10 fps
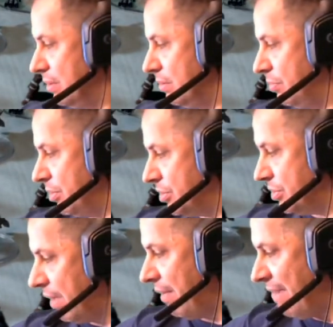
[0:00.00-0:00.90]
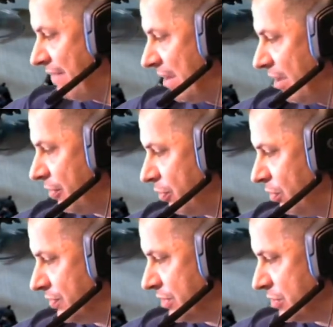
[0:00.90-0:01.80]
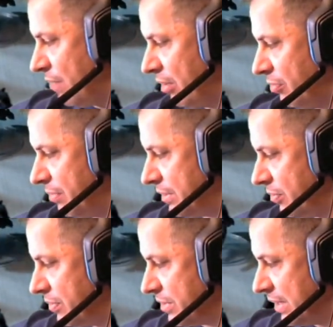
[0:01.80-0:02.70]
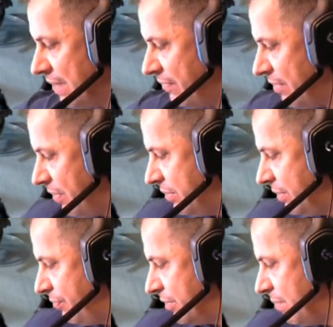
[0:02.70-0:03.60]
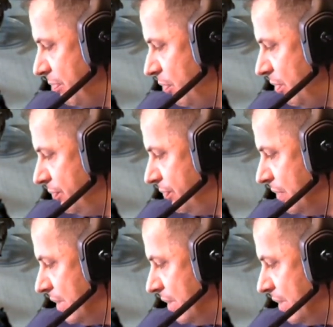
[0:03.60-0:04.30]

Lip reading: which I've had other wolves as well, but it's always good to have another different type of wolf.